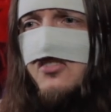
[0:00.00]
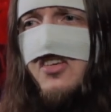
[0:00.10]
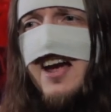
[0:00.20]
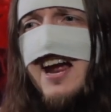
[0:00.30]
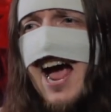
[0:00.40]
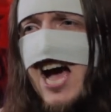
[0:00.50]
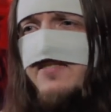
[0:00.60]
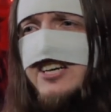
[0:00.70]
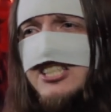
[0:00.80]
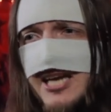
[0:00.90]
They
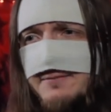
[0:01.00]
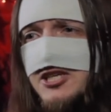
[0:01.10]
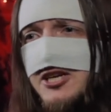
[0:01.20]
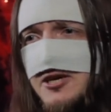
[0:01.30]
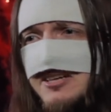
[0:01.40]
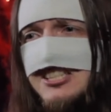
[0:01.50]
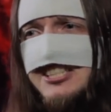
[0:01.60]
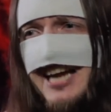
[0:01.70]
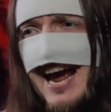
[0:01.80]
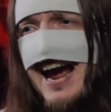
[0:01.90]
have accepted him as
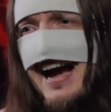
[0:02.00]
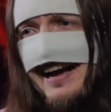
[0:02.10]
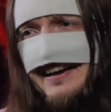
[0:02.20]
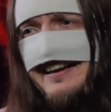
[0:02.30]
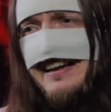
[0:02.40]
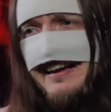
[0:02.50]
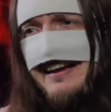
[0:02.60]
dad.